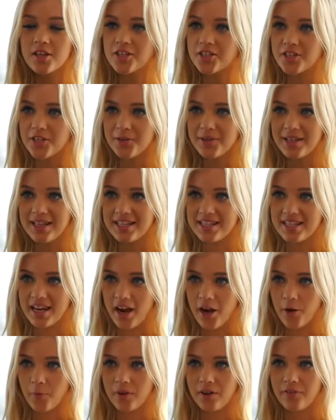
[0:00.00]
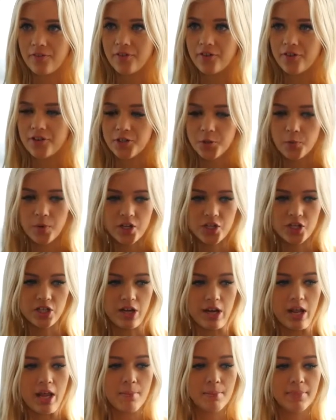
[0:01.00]
So let's start with the first question.
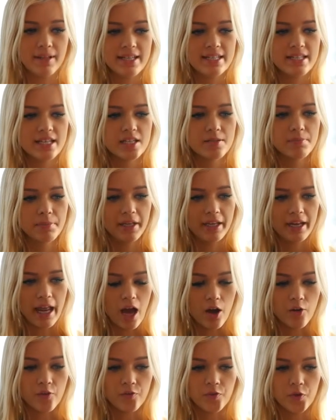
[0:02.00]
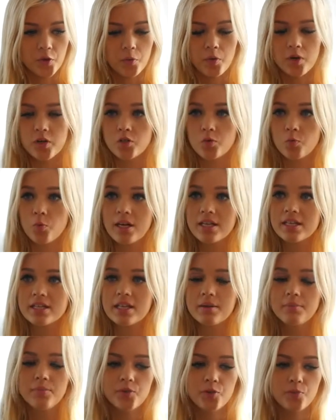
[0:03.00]
Please explain our viewers what
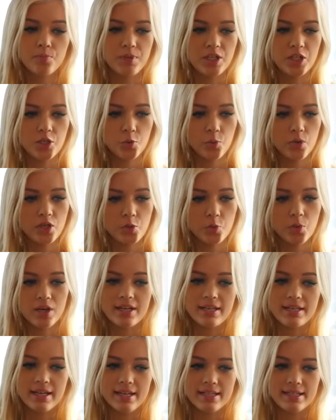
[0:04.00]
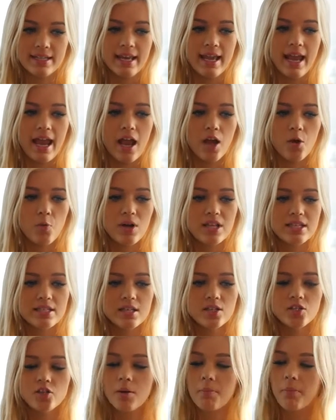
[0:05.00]
WB21 does and what
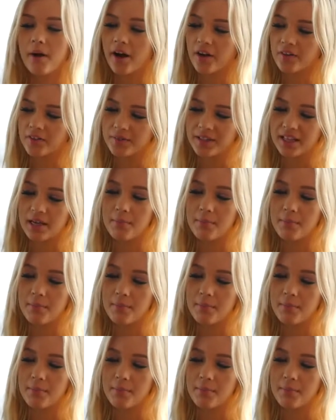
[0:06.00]
sets you apart from the